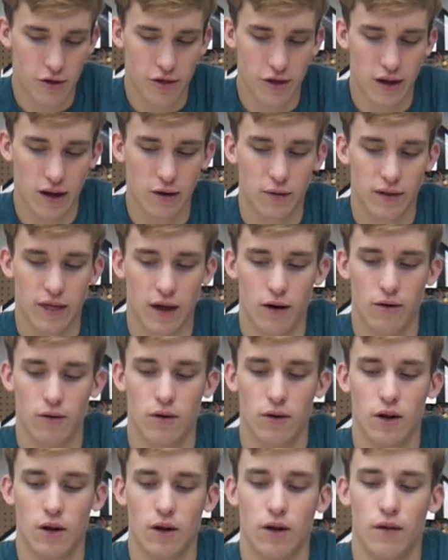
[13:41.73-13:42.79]
thing without
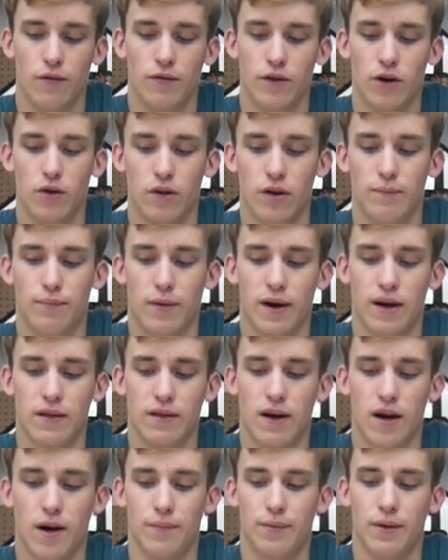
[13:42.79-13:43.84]
totally breaking
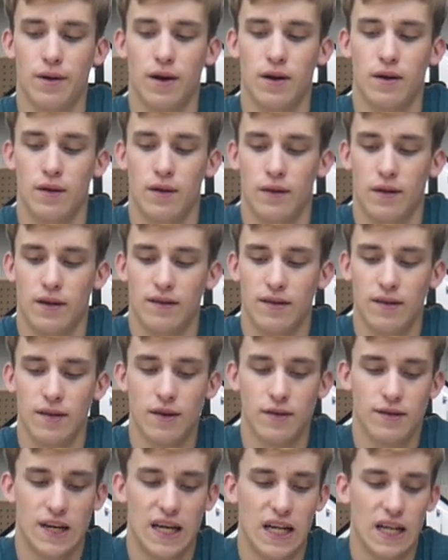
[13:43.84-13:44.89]
the airplane. It's a
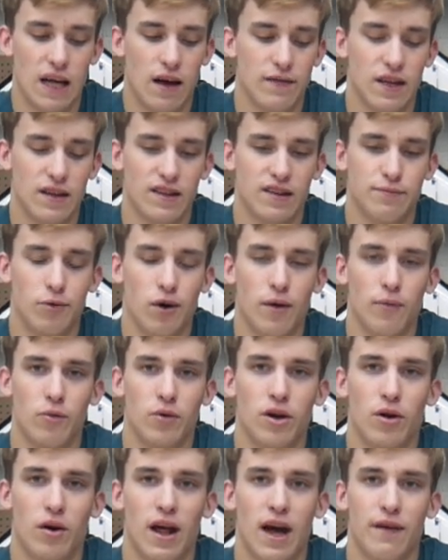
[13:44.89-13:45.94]
little tail heavy at this point.
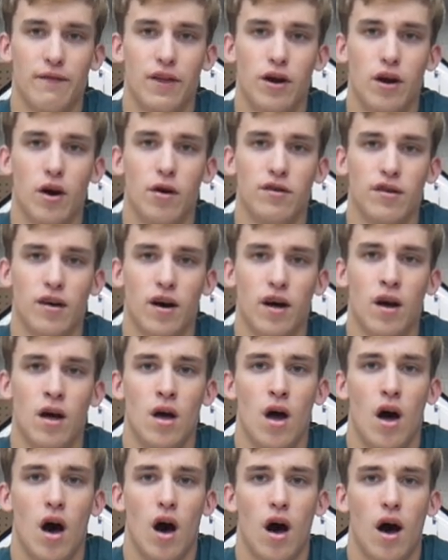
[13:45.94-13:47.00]
We don't have the nose on,
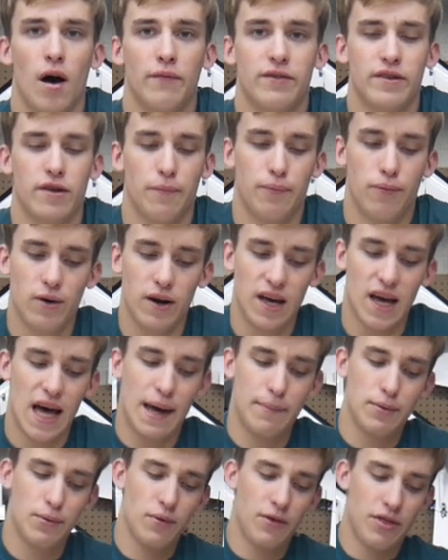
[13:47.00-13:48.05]
um, so pretty
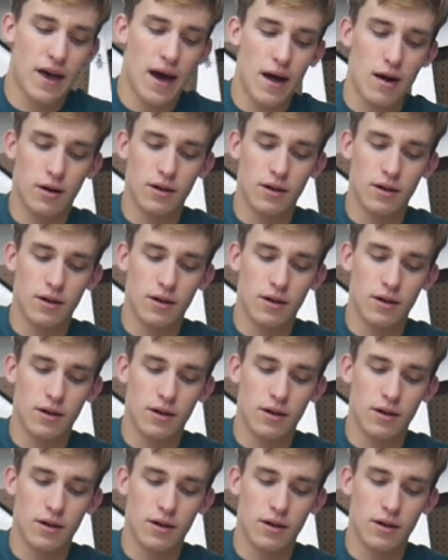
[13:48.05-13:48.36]
happy with that